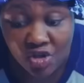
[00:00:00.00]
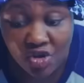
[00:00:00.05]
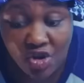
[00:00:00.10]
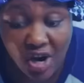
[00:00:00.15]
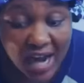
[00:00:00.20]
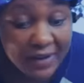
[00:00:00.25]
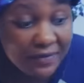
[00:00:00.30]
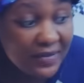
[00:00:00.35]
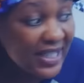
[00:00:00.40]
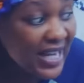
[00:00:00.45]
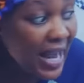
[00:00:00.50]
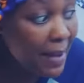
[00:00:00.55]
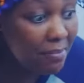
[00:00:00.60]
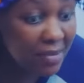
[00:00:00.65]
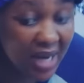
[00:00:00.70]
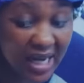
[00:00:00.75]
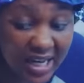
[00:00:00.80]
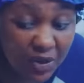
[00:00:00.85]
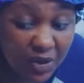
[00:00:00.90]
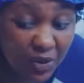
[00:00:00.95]
You have 10
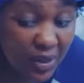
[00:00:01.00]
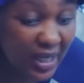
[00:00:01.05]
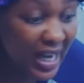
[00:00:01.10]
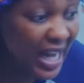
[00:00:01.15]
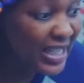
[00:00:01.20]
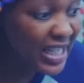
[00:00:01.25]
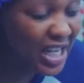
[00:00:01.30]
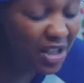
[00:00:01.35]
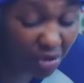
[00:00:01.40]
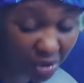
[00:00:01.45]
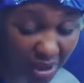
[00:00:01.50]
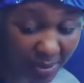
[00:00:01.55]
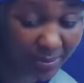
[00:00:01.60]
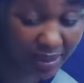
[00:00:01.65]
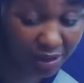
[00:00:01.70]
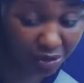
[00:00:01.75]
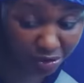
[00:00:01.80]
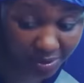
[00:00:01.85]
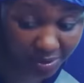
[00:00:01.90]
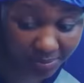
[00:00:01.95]
minutes to get into the
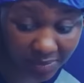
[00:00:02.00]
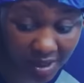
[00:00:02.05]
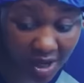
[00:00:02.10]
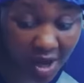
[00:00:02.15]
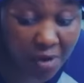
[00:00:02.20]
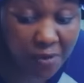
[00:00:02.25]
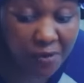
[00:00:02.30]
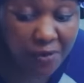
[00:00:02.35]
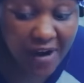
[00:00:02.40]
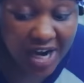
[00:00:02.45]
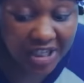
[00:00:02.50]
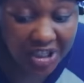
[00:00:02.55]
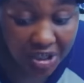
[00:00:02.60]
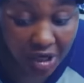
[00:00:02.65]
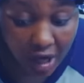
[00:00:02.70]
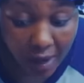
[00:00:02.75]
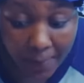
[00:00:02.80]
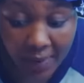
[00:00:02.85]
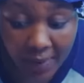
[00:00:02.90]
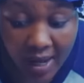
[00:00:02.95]
bathroom, freshen
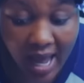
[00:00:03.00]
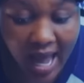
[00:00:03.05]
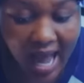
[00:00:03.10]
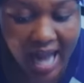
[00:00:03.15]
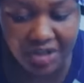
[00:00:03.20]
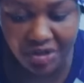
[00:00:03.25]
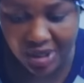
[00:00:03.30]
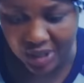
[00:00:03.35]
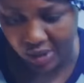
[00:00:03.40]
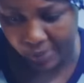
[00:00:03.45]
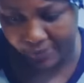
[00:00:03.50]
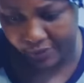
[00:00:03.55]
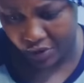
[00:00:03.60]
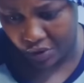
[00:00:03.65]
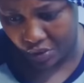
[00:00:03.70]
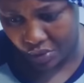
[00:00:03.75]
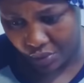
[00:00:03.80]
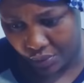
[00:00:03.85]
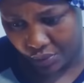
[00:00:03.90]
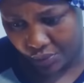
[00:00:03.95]
up, and dress up for
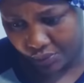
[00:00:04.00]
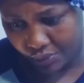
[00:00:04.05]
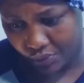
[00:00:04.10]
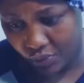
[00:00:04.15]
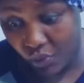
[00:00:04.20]
school.